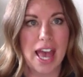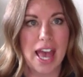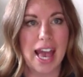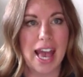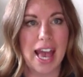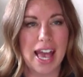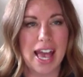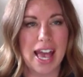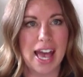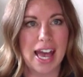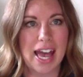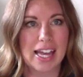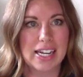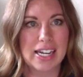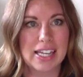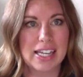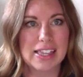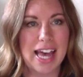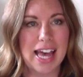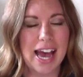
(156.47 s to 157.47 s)

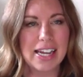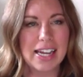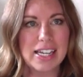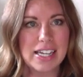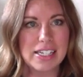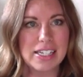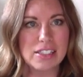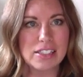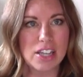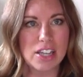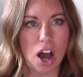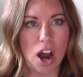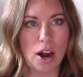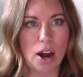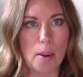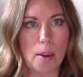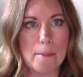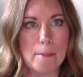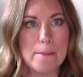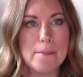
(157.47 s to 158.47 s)
And that is
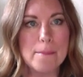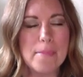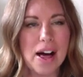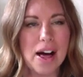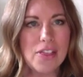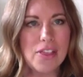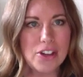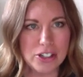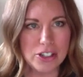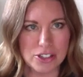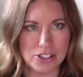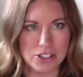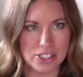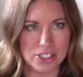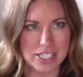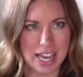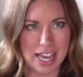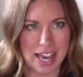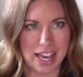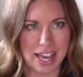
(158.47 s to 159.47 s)
our Mother's
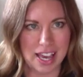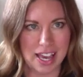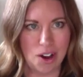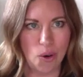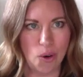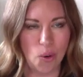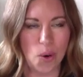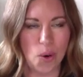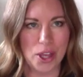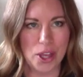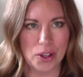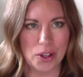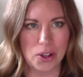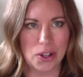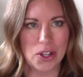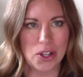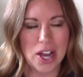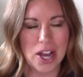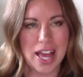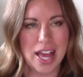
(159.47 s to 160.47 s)
Day
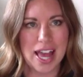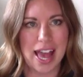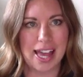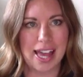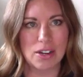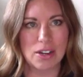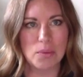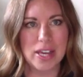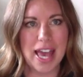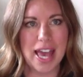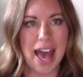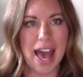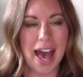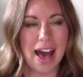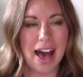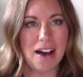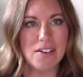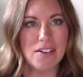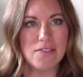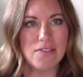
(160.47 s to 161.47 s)
oil. And we
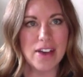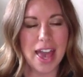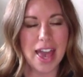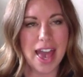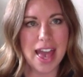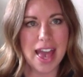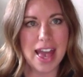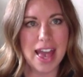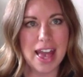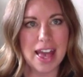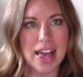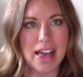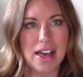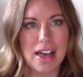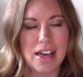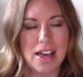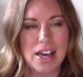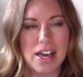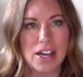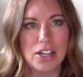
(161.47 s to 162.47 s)
have a
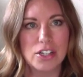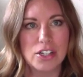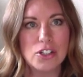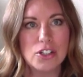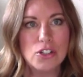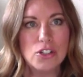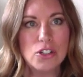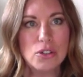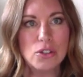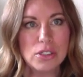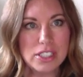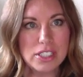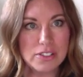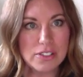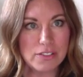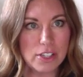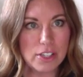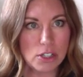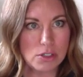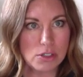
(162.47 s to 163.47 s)
new
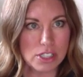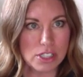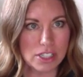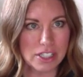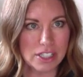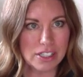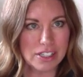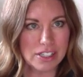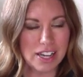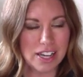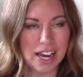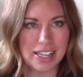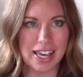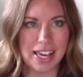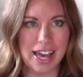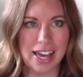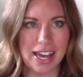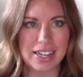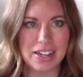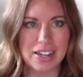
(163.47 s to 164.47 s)
diffuser,
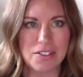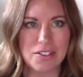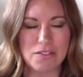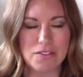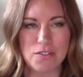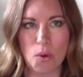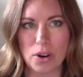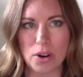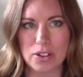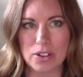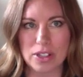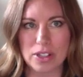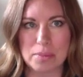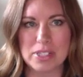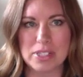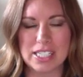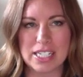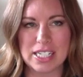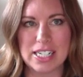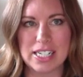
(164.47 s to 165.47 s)
again, for
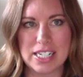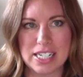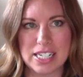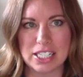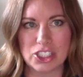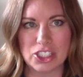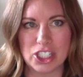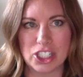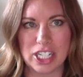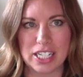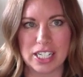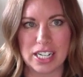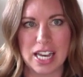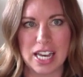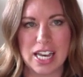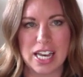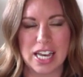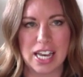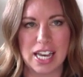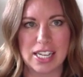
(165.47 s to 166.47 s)
limited edition.
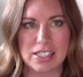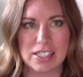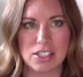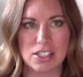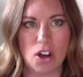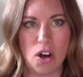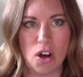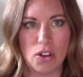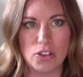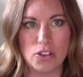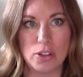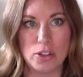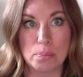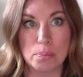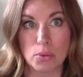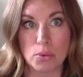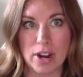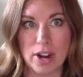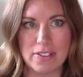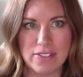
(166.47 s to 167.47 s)
It's called the
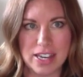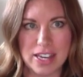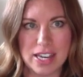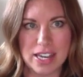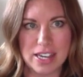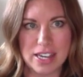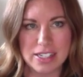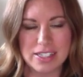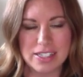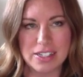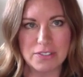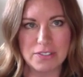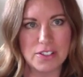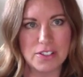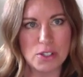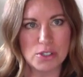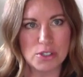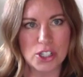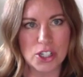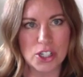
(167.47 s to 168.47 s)
Brevi
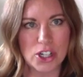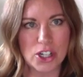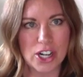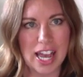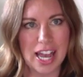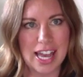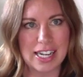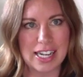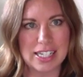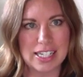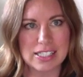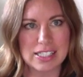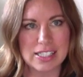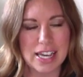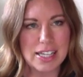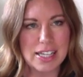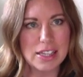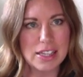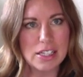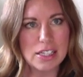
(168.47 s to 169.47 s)
diffuser, and it's
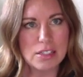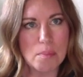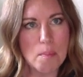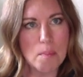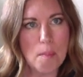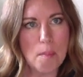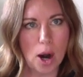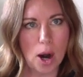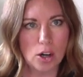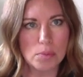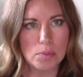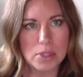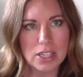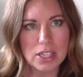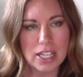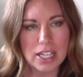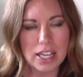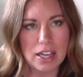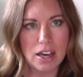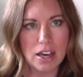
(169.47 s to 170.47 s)
like this
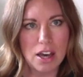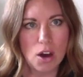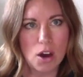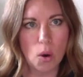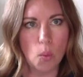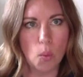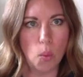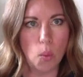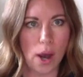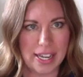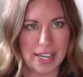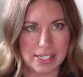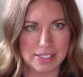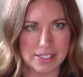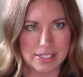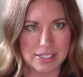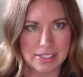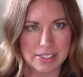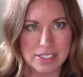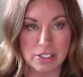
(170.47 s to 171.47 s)
marbly
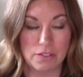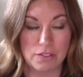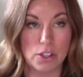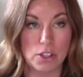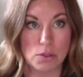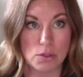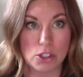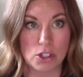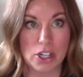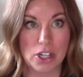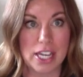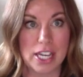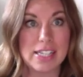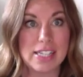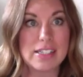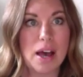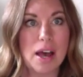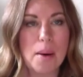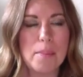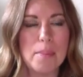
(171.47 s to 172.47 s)
white diffuser.
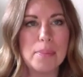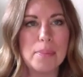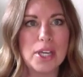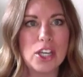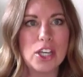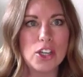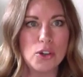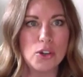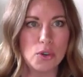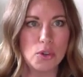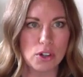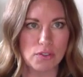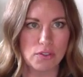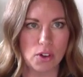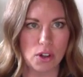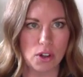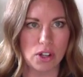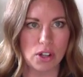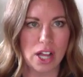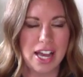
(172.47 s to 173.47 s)
It's
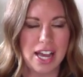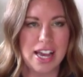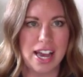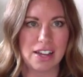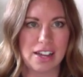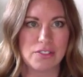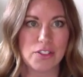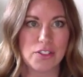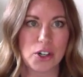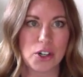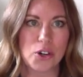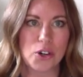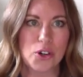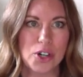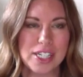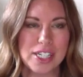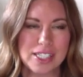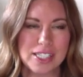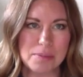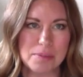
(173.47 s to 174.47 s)
beautiful. And for
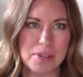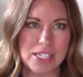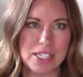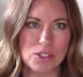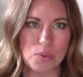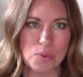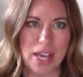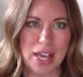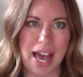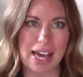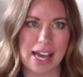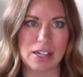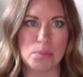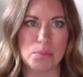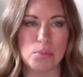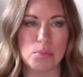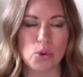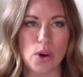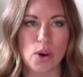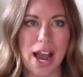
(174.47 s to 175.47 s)
Christmas, we had a
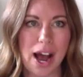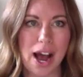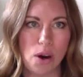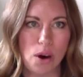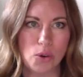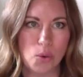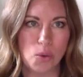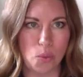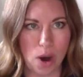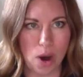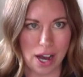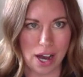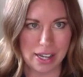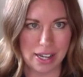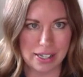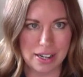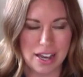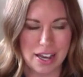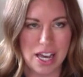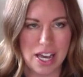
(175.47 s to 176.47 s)
brown
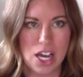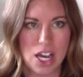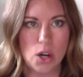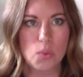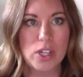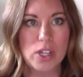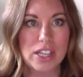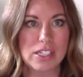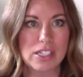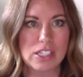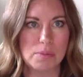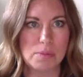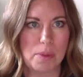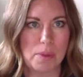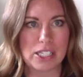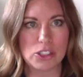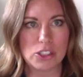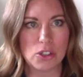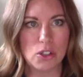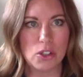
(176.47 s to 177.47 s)
one with a
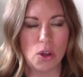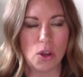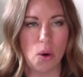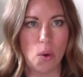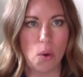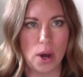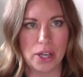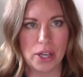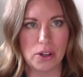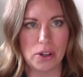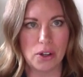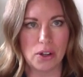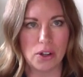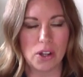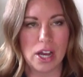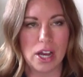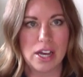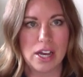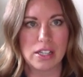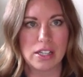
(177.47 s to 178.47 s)
special oil
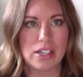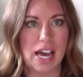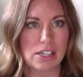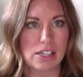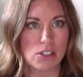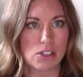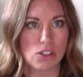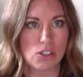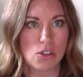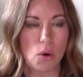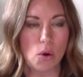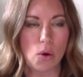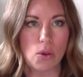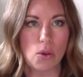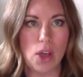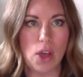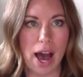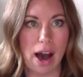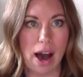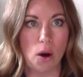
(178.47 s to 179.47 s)
that
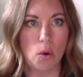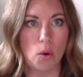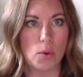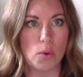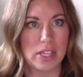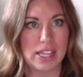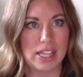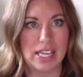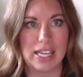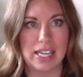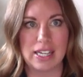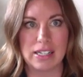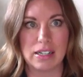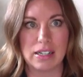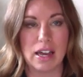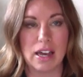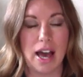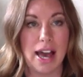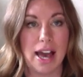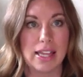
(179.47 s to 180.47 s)
sold out within,
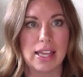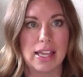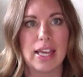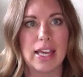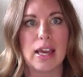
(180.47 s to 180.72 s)
I think,